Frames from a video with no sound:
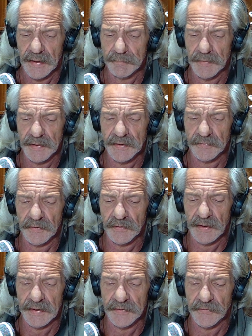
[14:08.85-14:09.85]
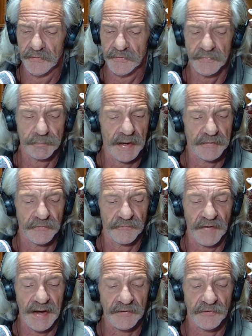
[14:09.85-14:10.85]
many of the leaders
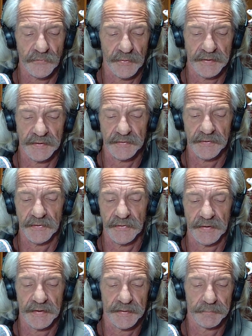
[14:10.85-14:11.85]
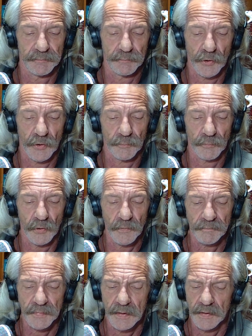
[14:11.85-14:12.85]
manufacturing the Tyrian
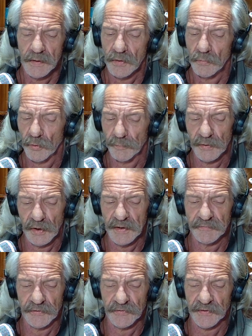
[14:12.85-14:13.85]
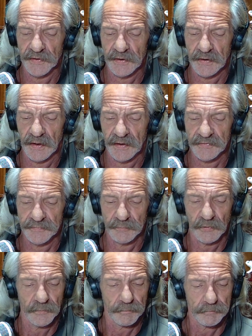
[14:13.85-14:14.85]
purple were believers in the
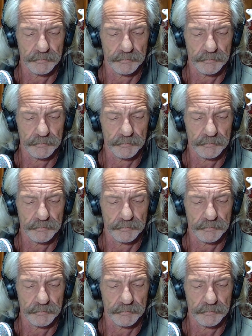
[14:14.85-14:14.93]
gospel.